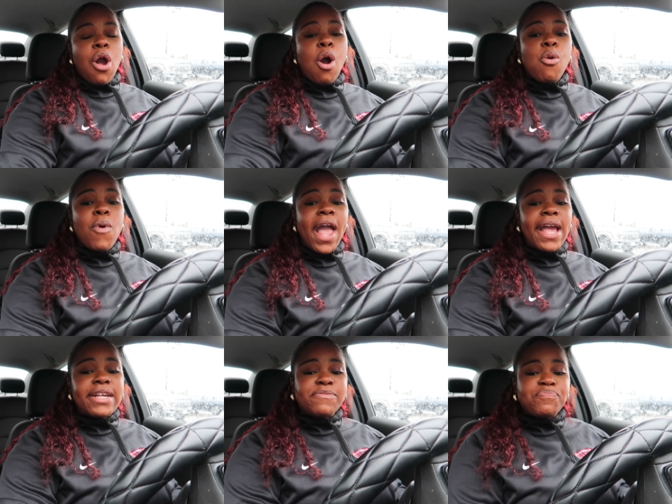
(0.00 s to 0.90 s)
Oh
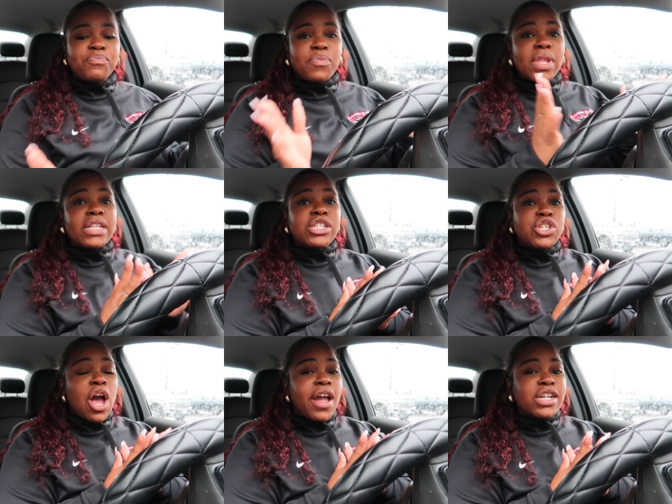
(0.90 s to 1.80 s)
wait did
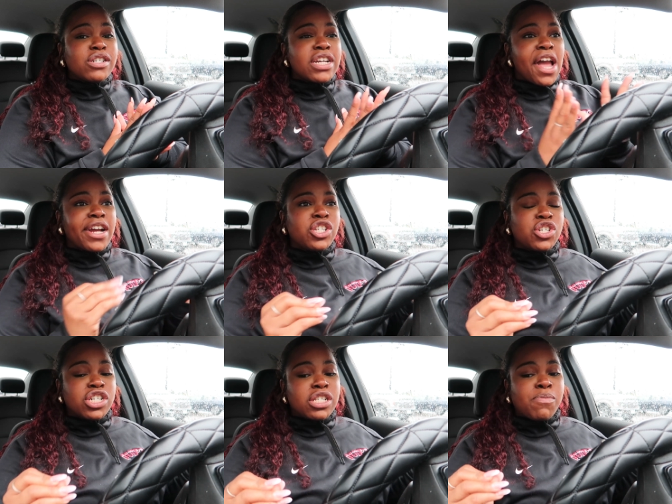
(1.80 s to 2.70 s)
y'all hear that
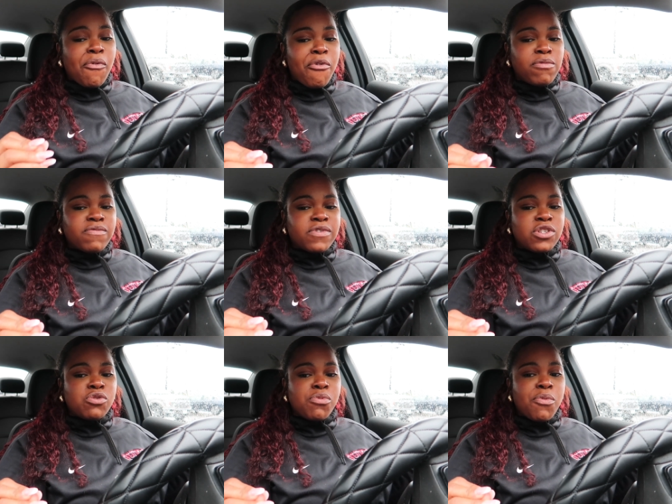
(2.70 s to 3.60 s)
Usher is performing for the
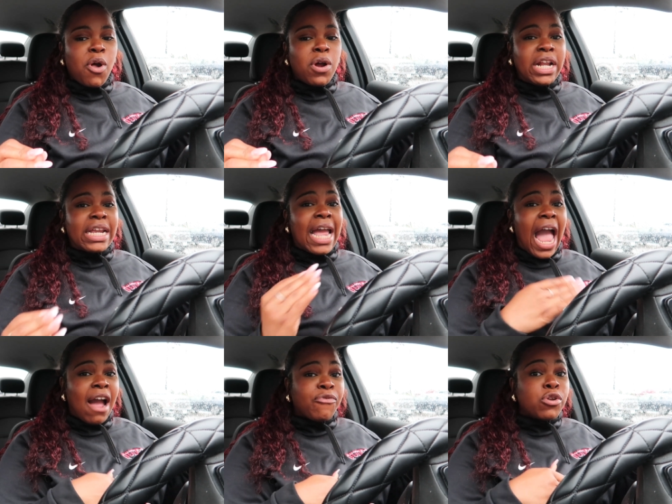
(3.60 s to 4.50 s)
Super Bowl and then
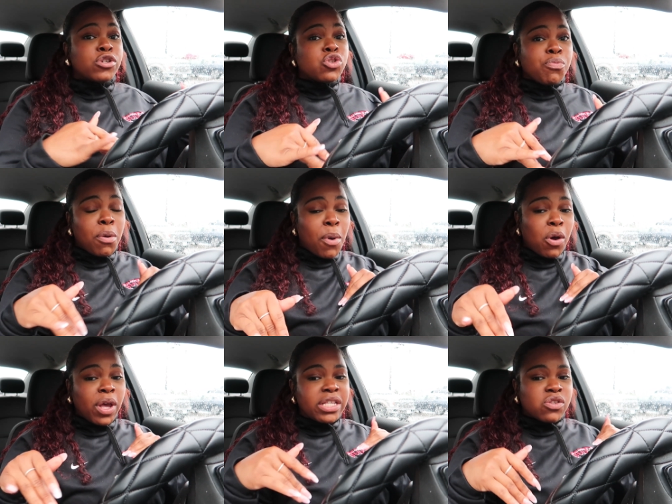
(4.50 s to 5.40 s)
after the Super
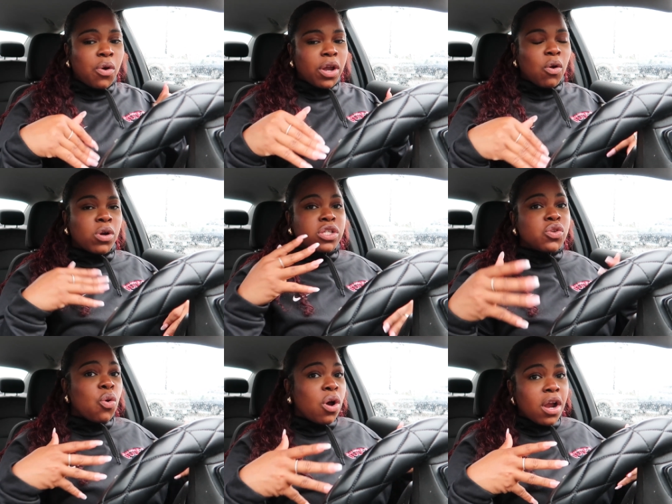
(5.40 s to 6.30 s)
Bowl he's going on
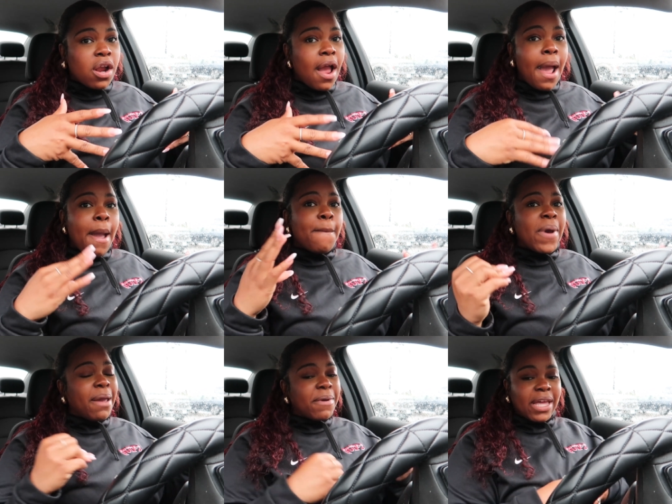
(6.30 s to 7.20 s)
tour?
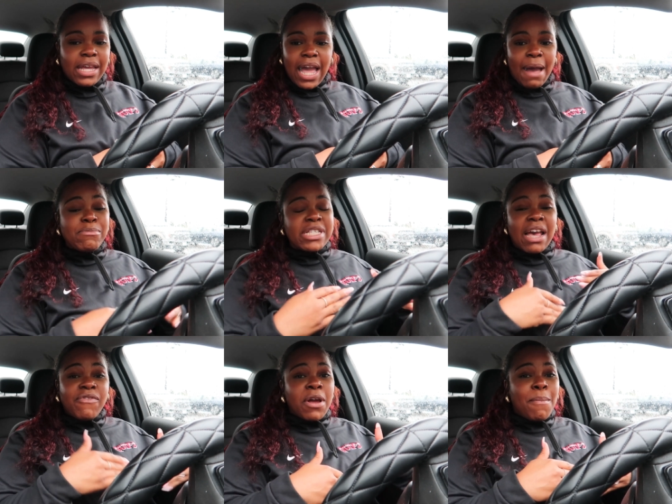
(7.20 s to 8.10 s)
Baby, I'm
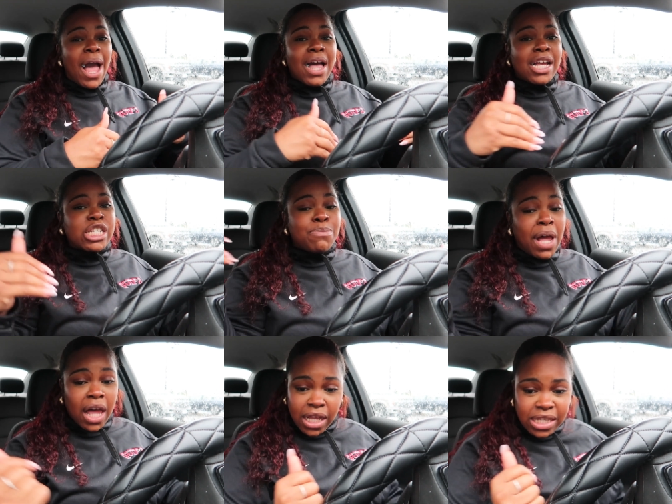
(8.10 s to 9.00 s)
saving up my Ush
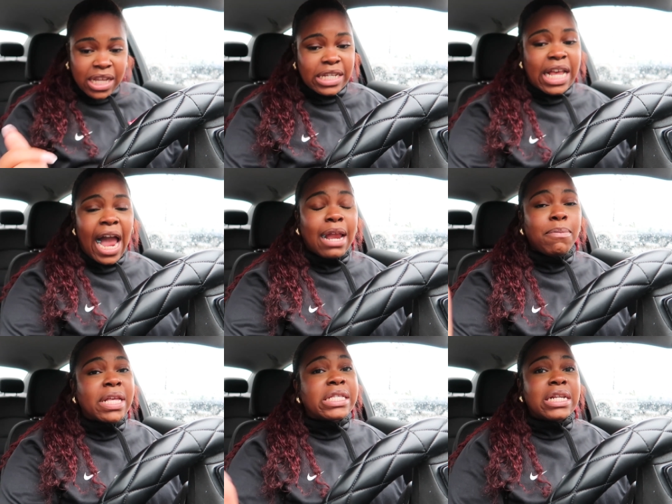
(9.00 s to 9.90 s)
bucks because I ain't
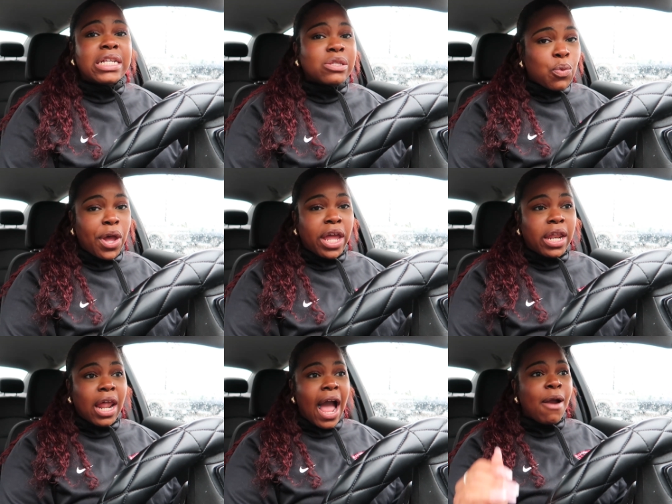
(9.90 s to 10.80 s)
missing this
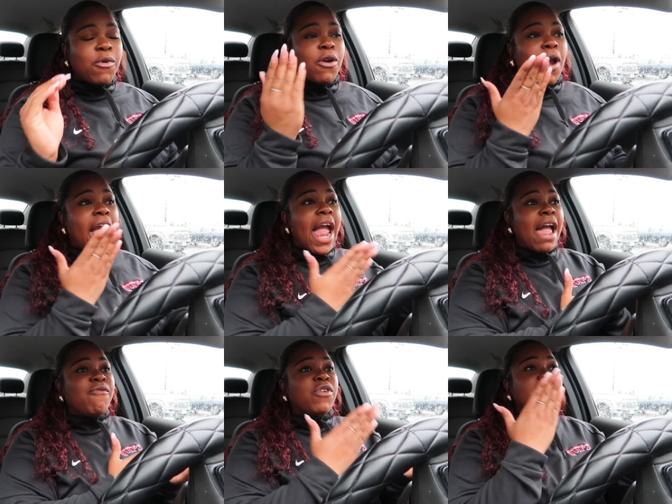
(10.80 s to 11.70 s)
one. I regret
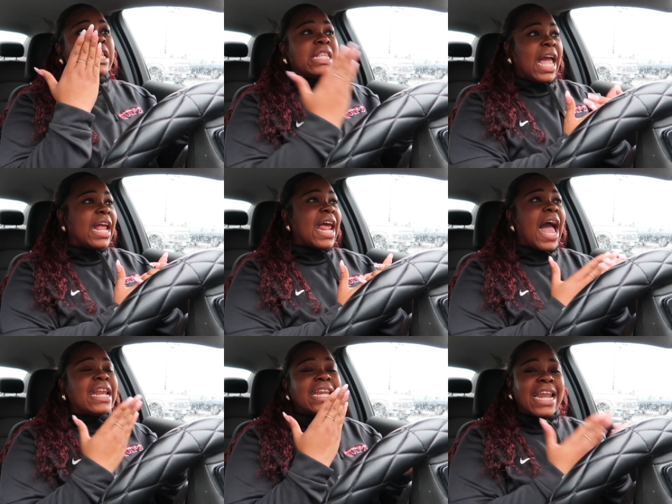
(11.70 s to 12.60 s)
every day
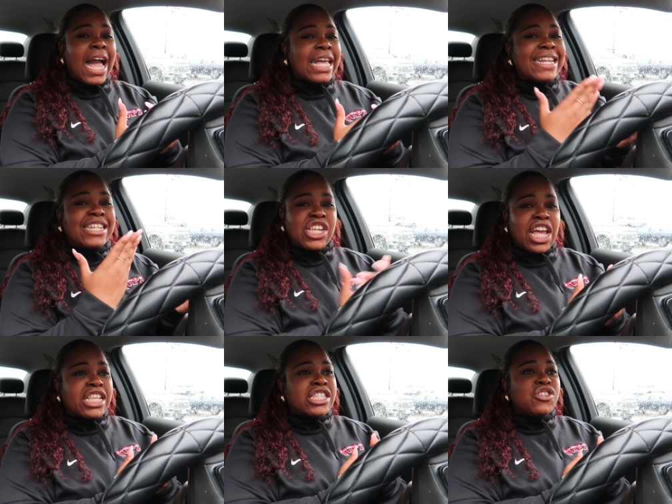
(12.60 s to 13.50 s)
that I did not get the
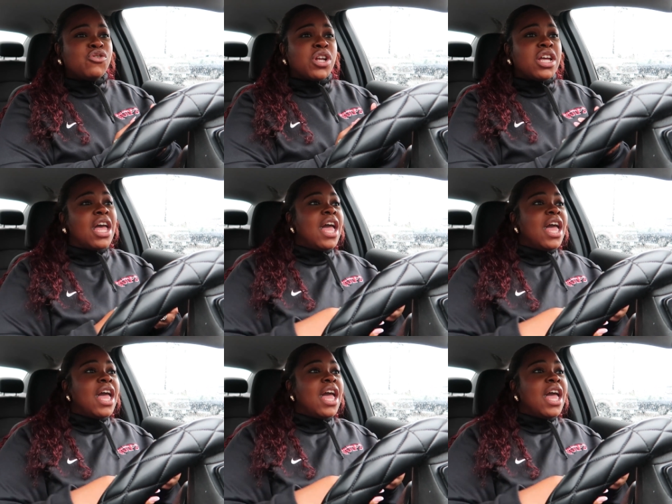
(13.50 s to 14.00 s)
chance to do the